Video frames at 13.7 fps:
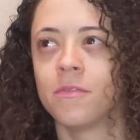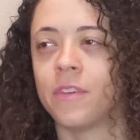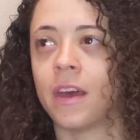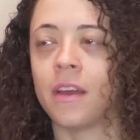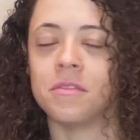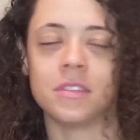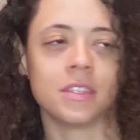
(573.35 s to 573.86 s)

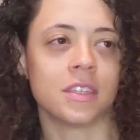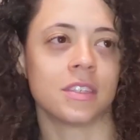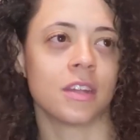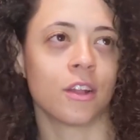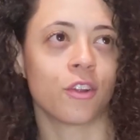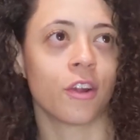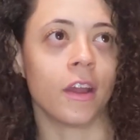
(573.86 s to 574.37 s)
$6
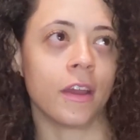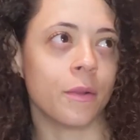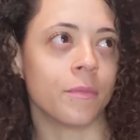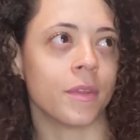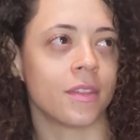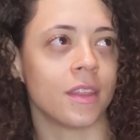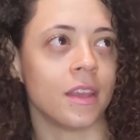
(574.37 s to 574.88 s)
item that they
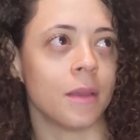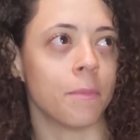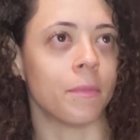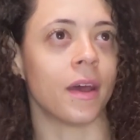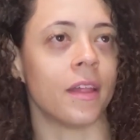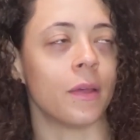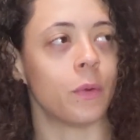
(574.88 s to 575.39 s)
can buy that
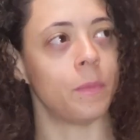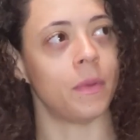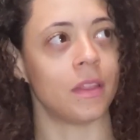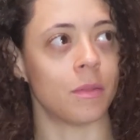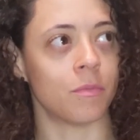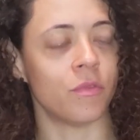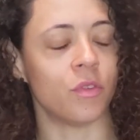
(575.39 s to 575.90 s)
would make them
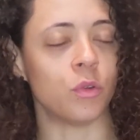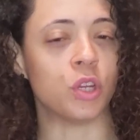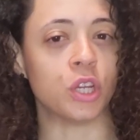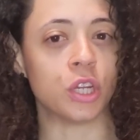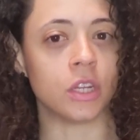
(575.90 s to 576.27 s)
feel good.